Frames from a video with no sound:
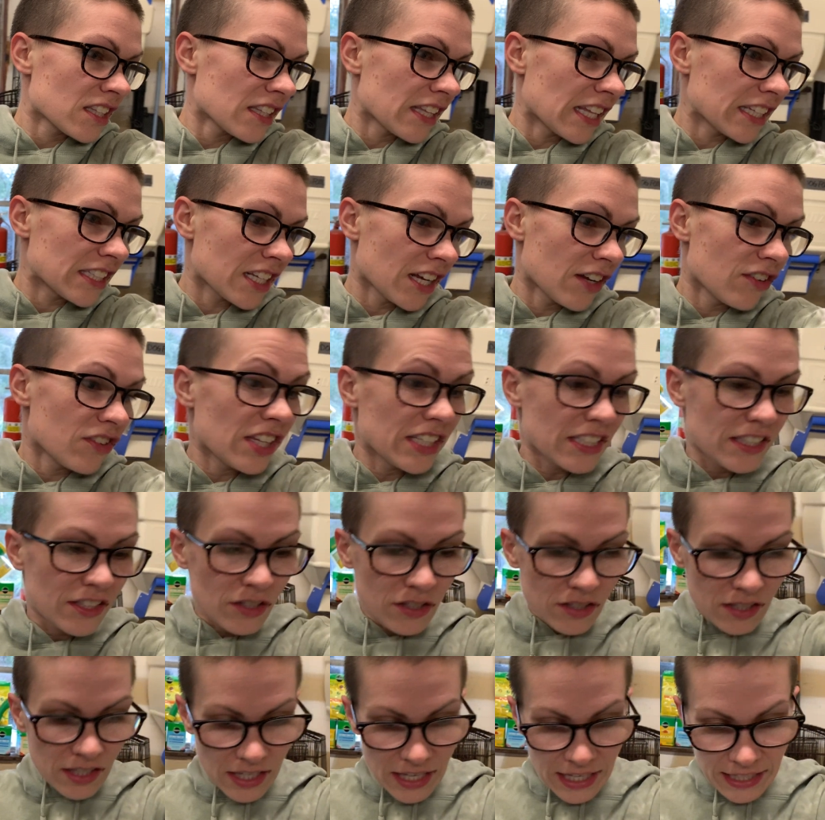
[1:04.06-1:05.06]
that's kind of,
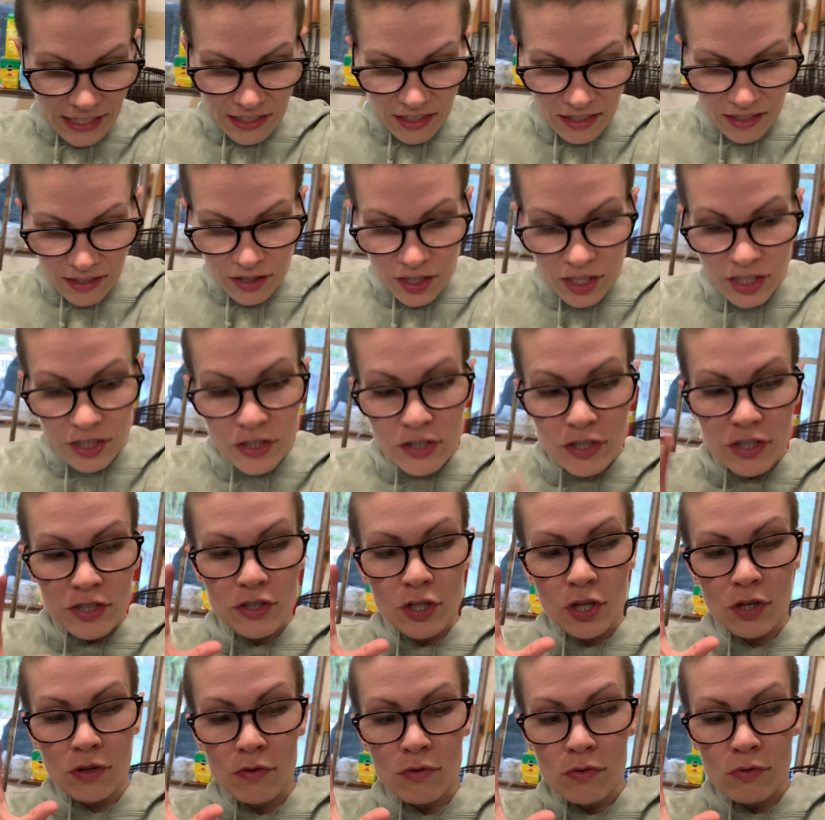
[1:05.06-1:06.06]
the
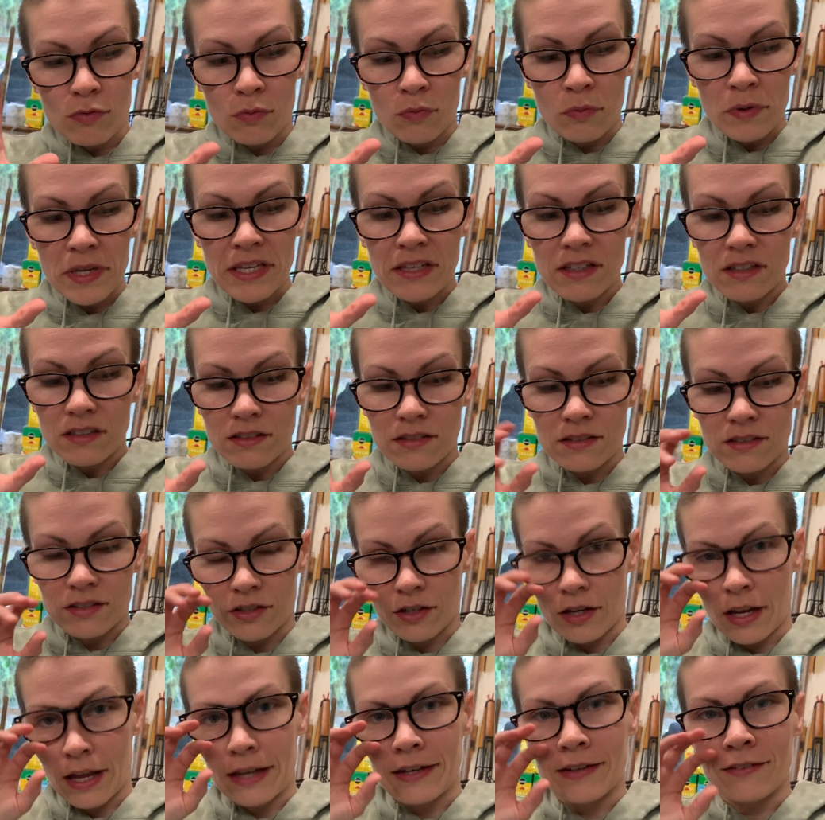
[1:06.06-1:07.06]
two wheels
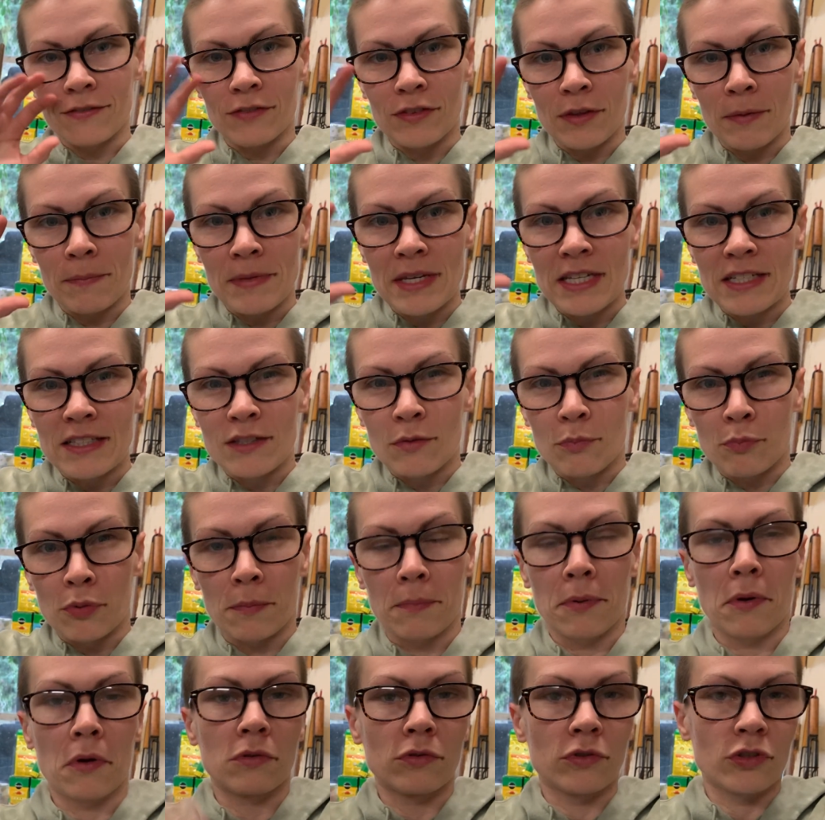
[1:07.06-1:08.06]
are kind of the means of
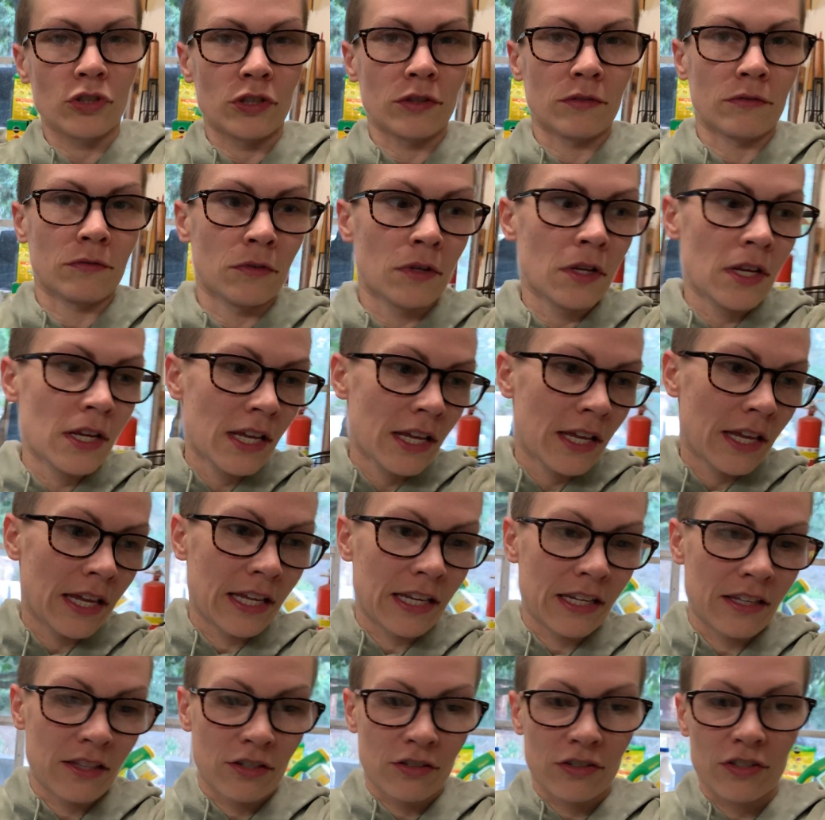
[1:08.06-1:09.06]
propulsion,
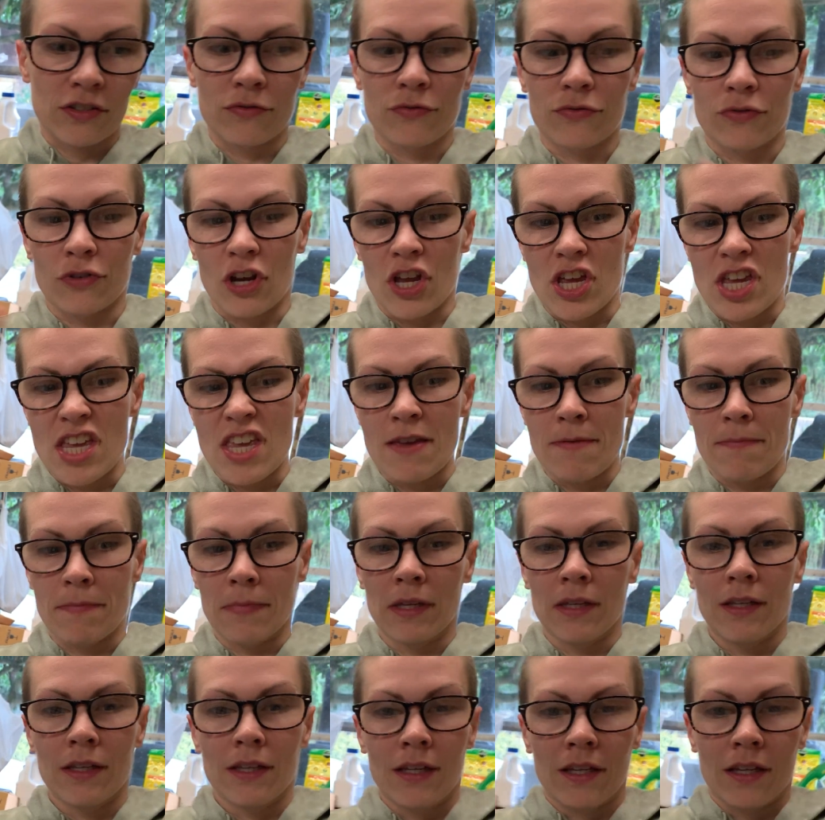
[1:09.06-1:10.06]
and there's a frame,
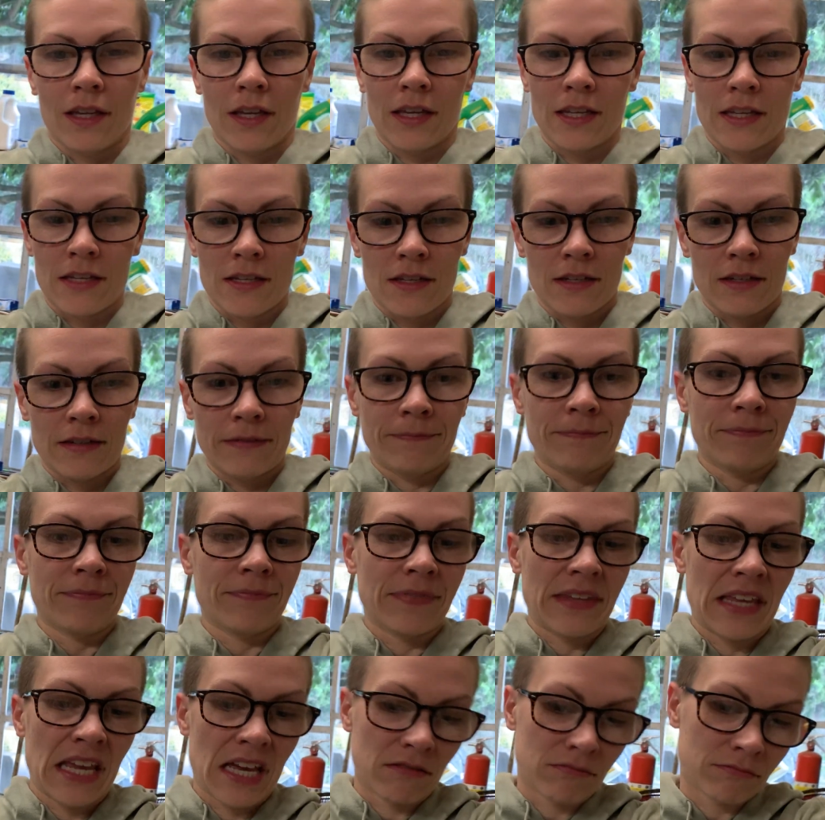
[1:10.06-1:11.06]
and
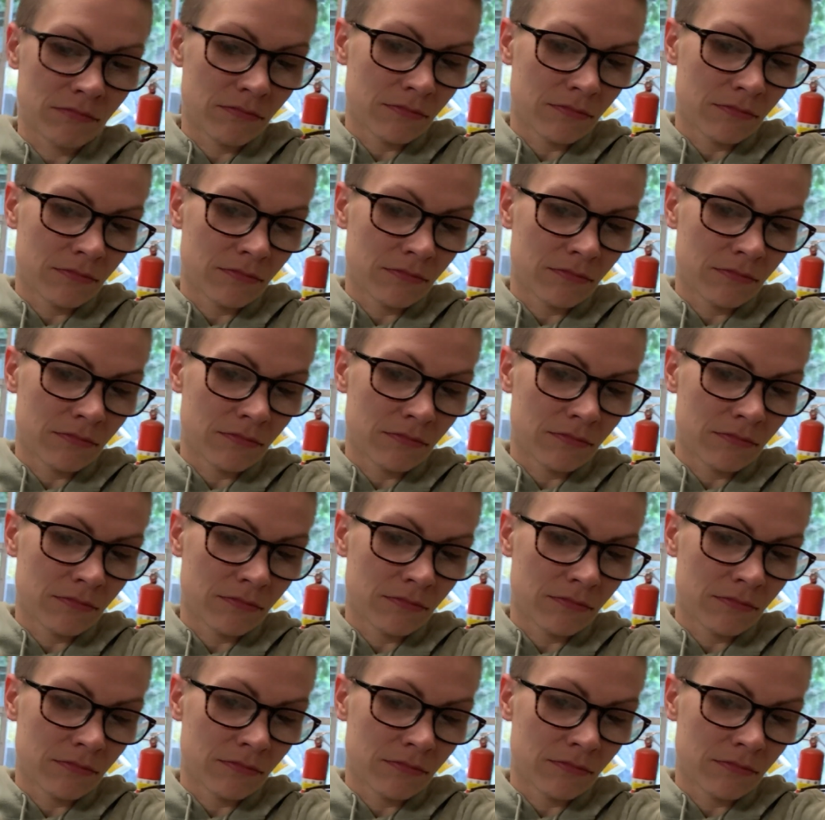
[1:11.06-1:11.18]
yeah.